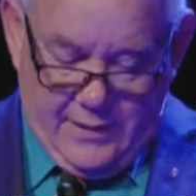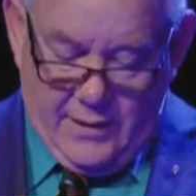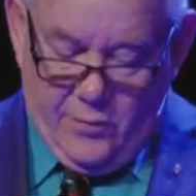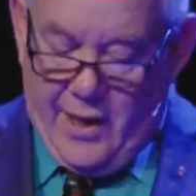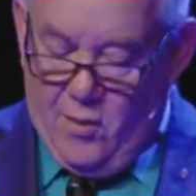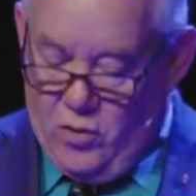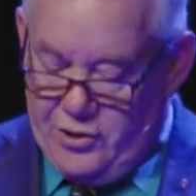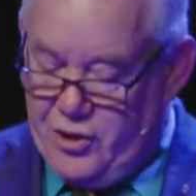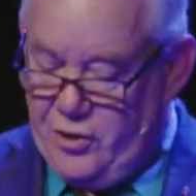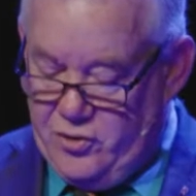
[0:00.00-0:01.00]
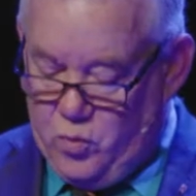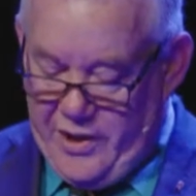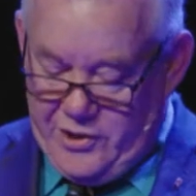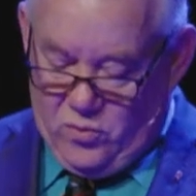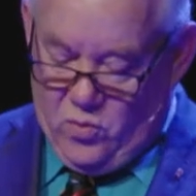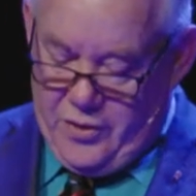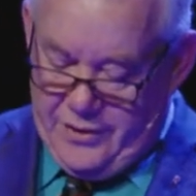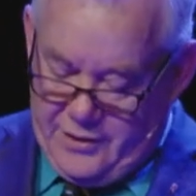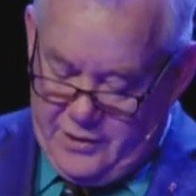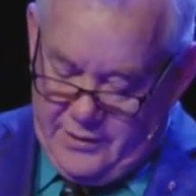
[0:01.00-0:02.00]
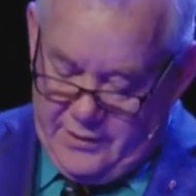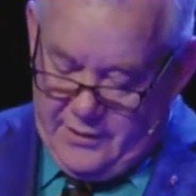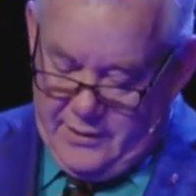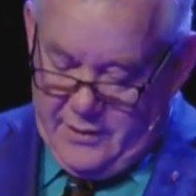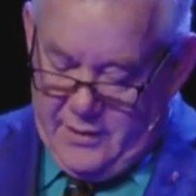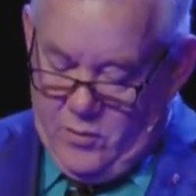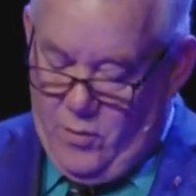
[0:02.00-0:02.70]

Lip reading: We don't want to use weasel words. We